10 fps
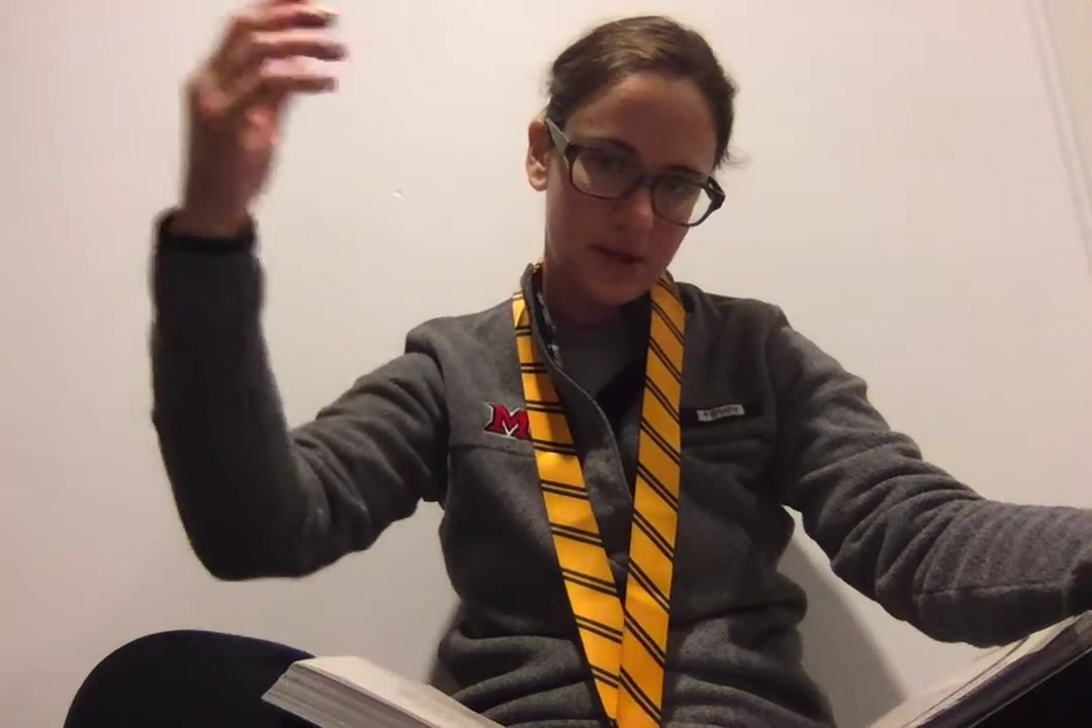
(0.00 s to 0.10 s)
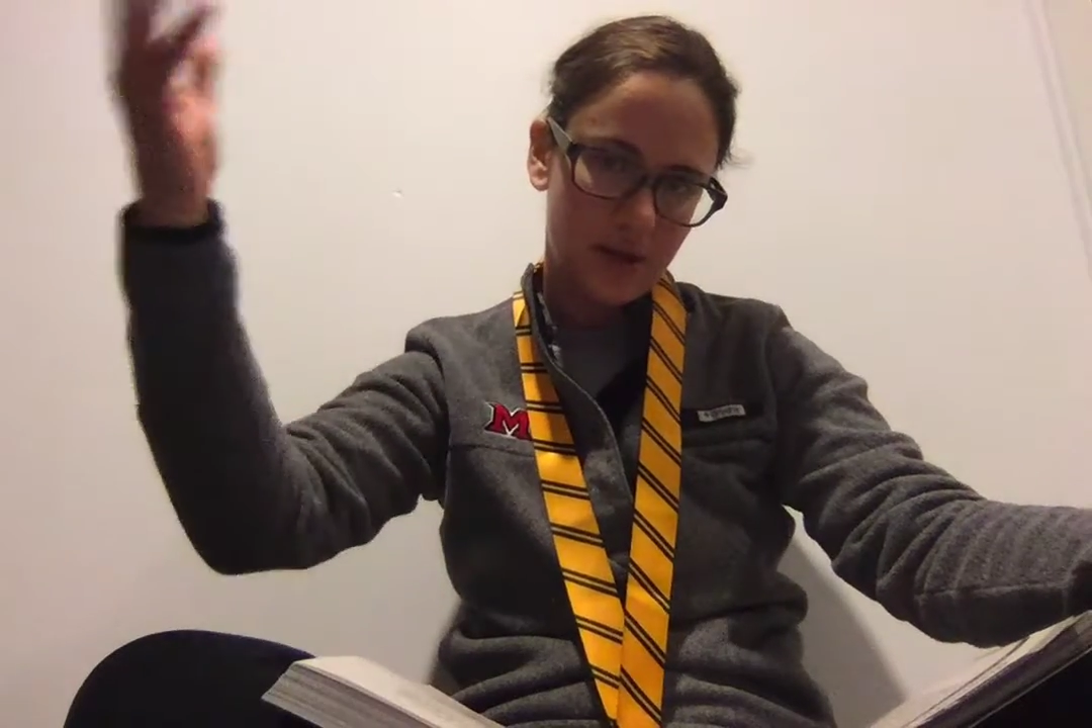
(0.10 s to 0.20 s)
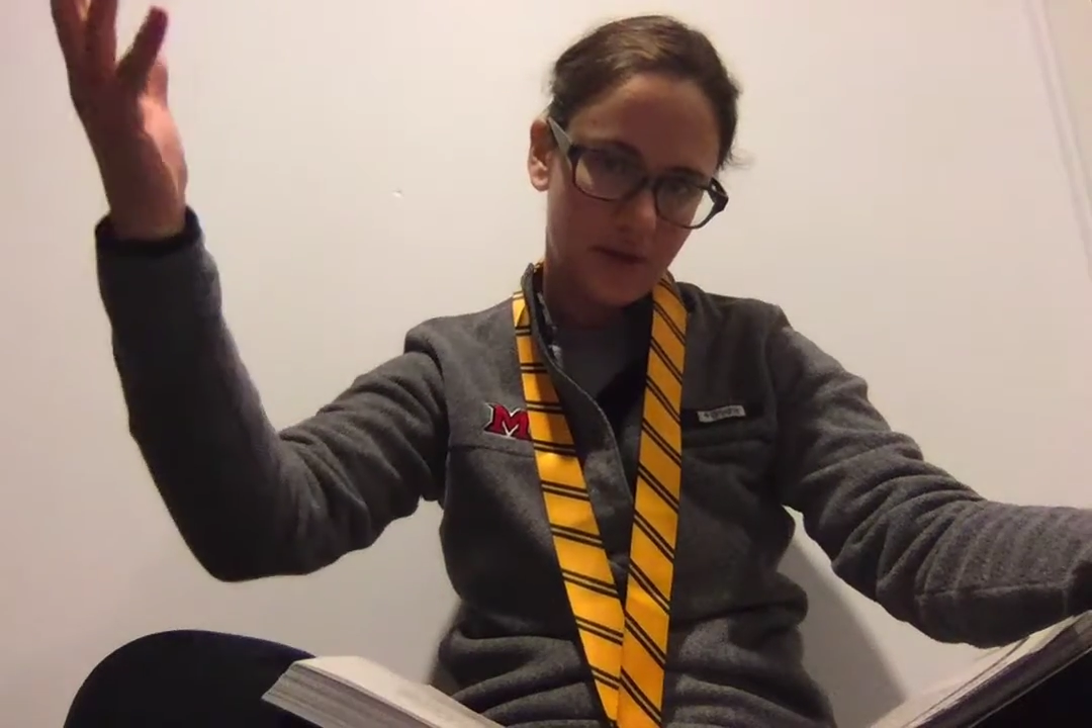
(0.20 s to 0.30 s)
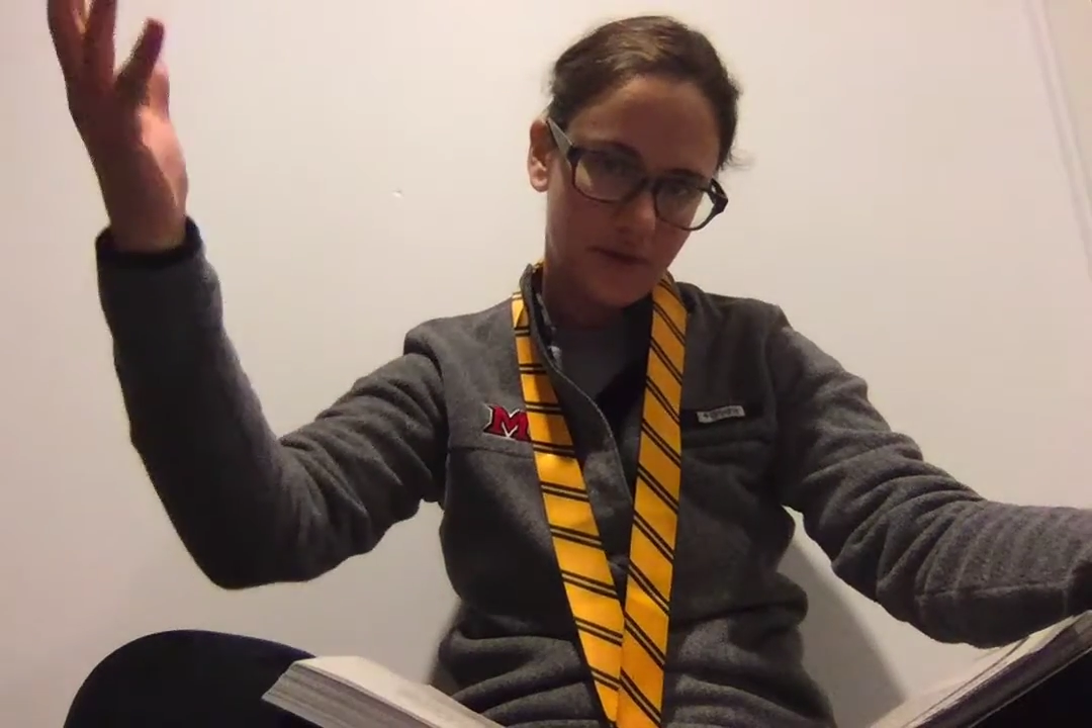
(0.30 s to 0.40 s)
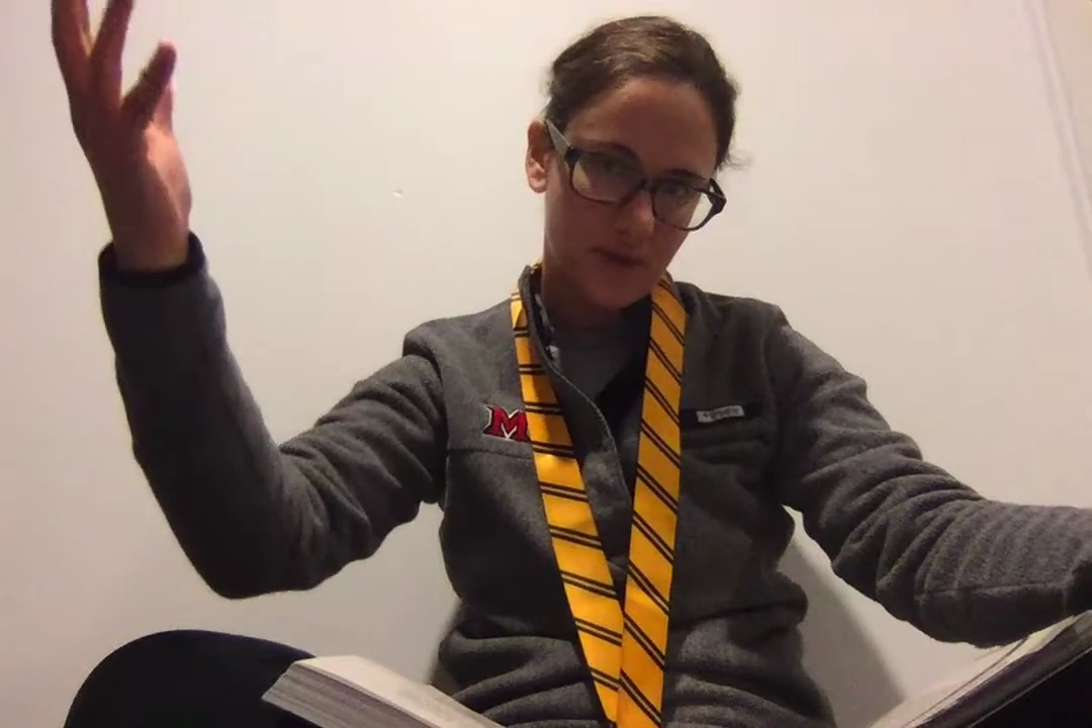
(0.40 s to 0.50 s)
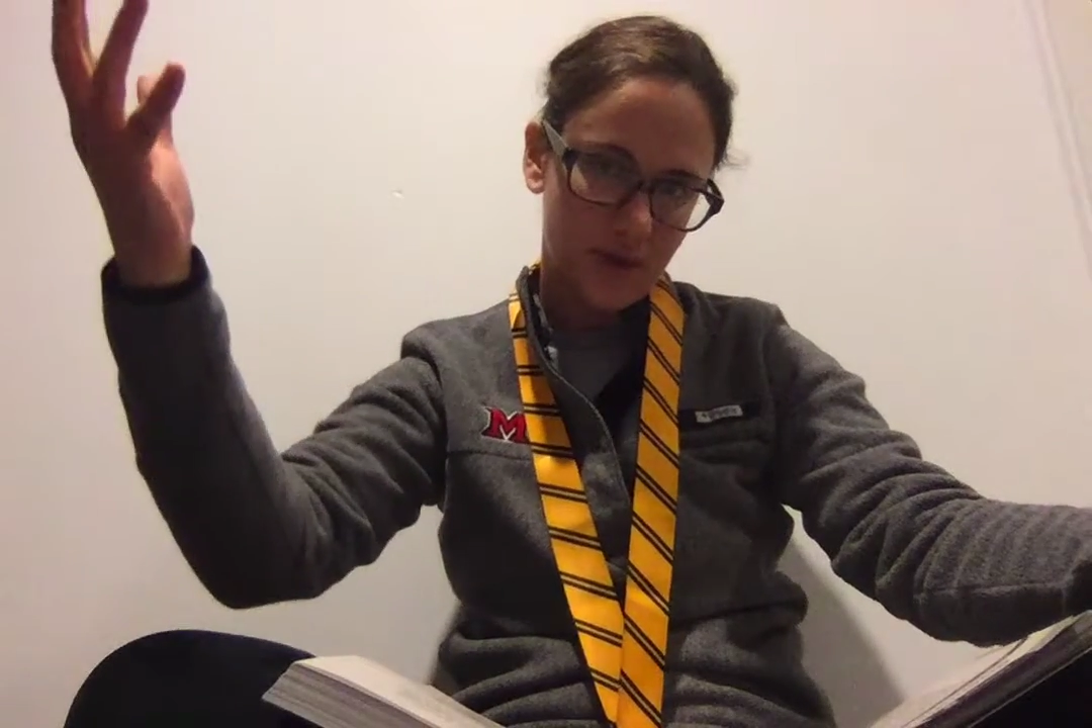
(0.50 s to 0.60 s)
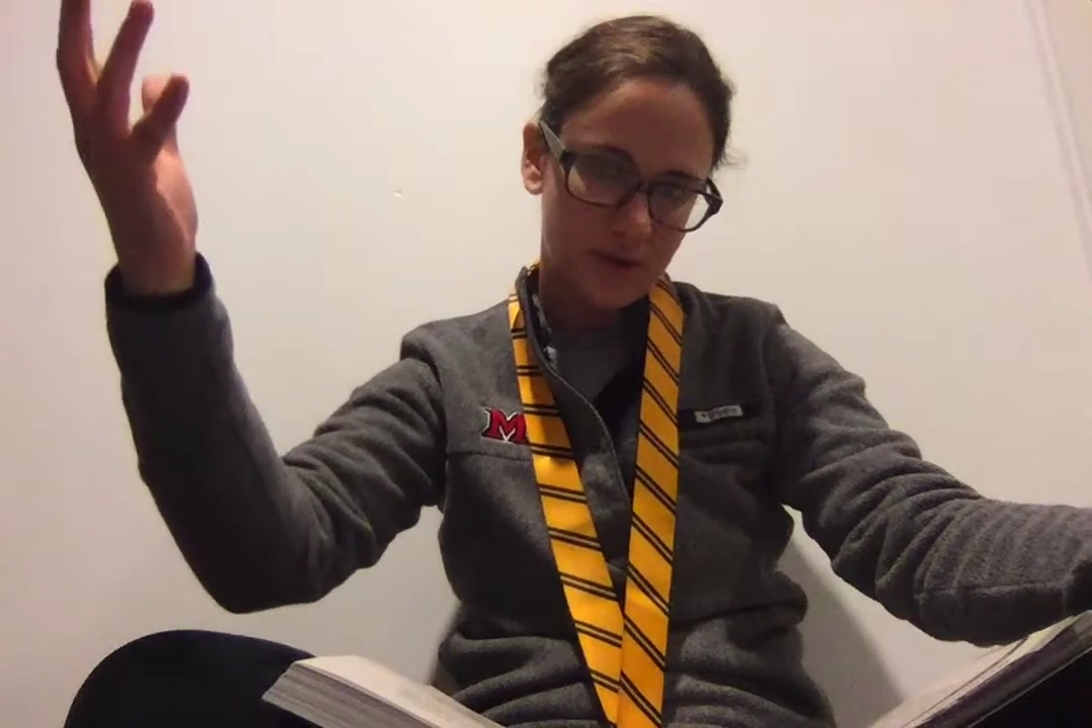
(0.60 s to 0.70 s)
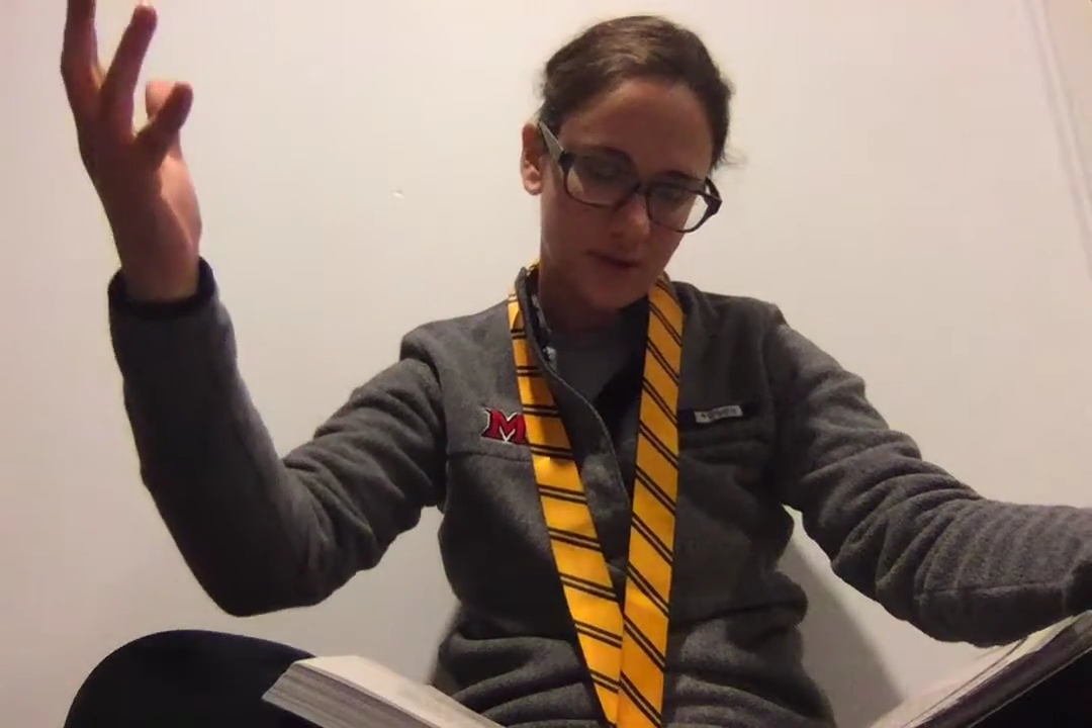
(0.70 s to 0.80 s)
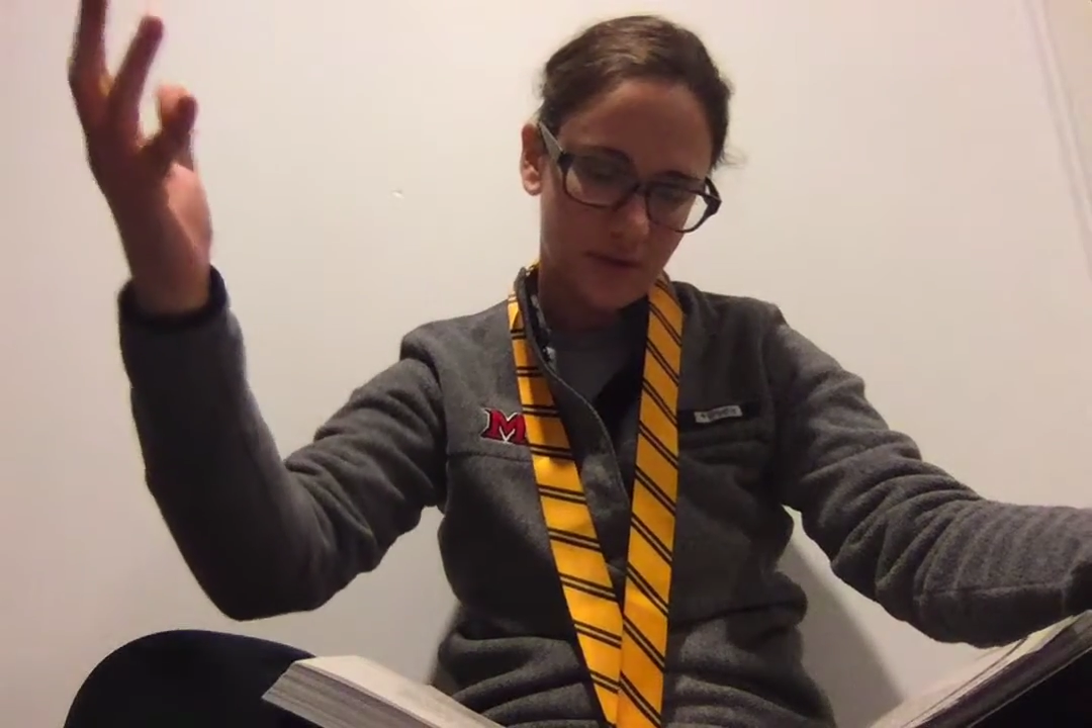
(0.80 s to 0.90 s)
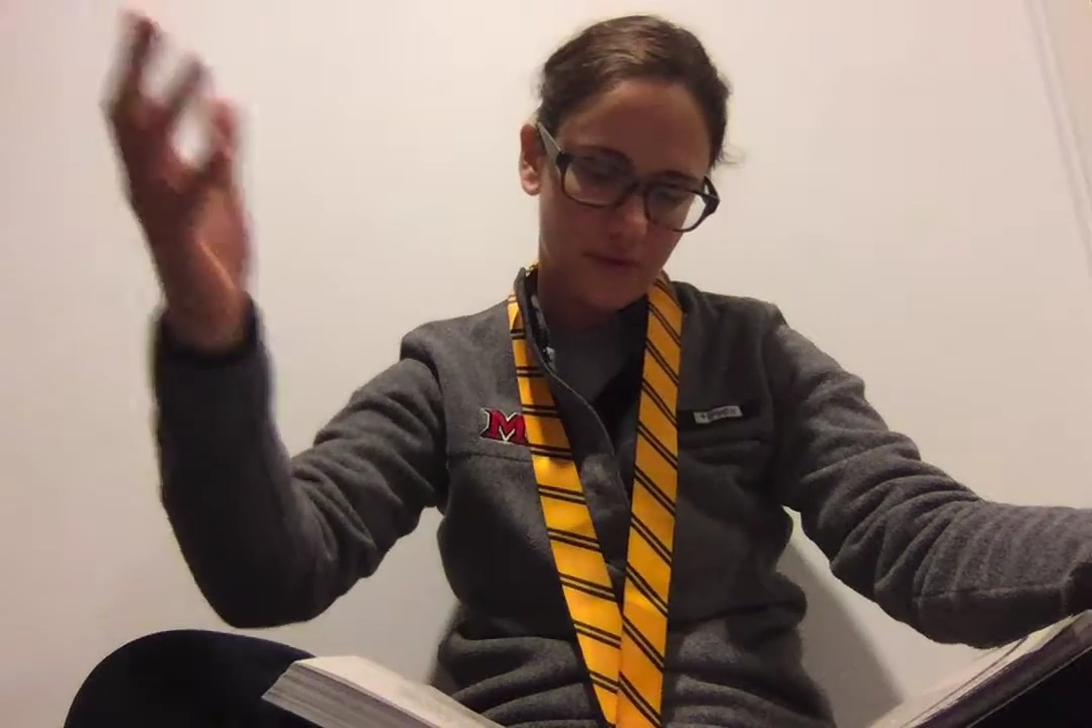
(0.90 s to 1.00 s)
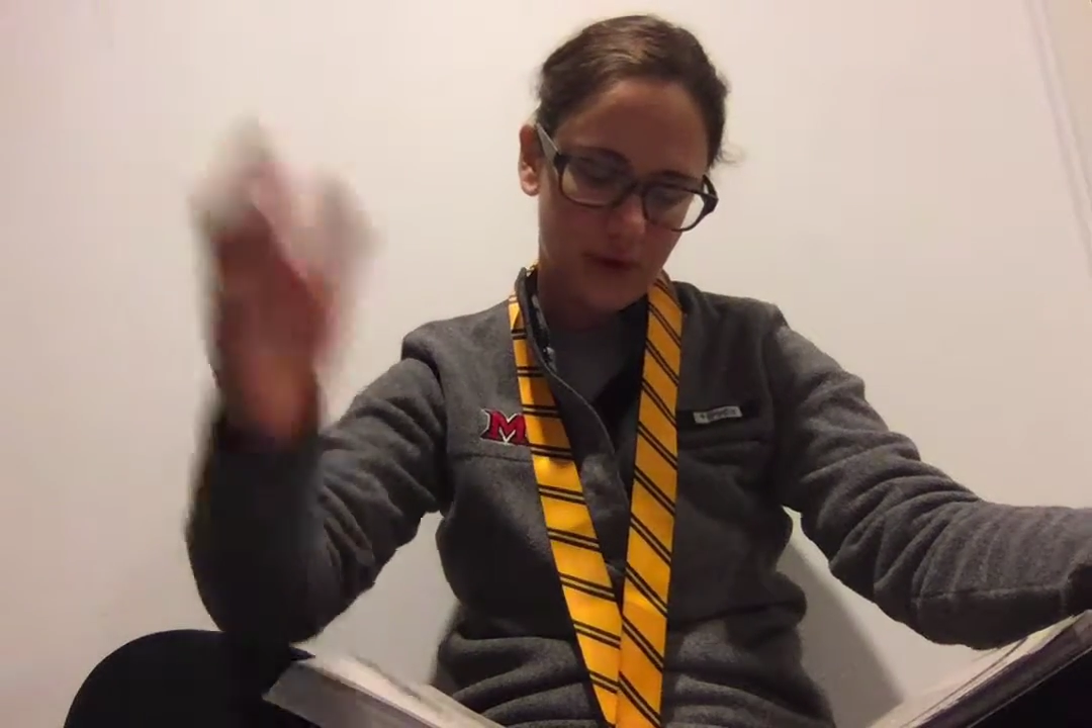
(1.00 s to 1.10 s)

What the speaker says: the effect of